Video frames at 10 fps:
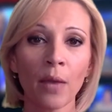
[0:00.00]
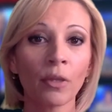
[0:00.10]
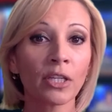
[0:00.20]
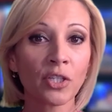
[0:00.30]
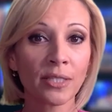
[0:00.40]

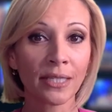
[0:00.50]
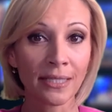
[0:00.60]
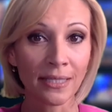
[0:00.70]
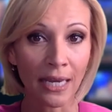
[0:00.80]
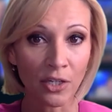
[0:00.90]
malicious
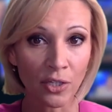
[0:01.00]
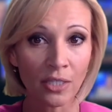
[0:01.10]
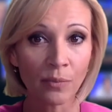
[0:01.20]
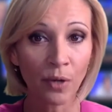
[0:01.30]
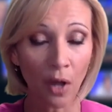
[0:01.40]

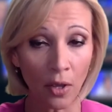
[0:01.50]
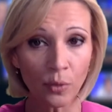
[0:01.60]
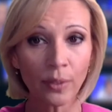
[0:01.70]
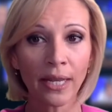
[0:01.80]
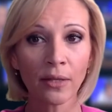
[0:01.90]
extensions, but
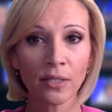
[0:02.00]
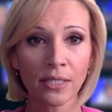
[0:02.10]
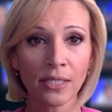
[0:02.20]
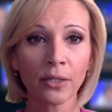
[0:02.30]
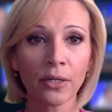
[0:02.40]
also announced
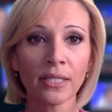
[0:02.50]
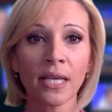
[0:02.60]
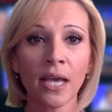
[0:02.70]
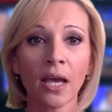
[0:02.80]
a series